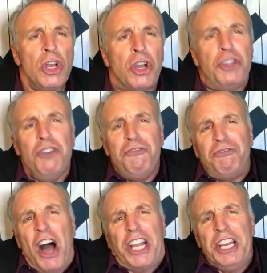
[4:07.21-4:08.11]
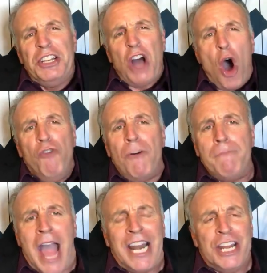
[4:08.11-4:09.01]
could you fucking
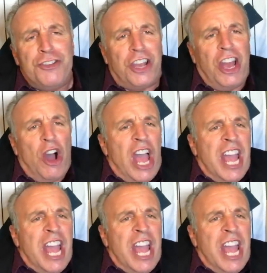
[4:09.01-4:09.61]
overmanage